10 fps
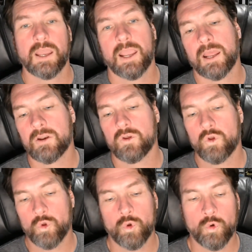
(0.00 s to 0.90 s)
and
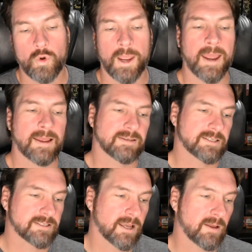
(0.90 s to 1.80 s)
who has
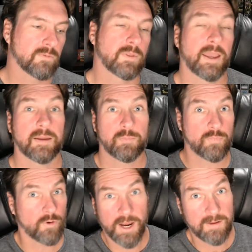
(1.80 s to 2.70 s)
stuff like
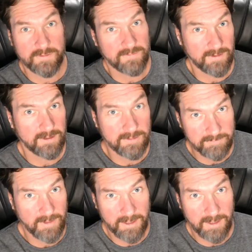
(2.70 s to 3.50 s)
privacy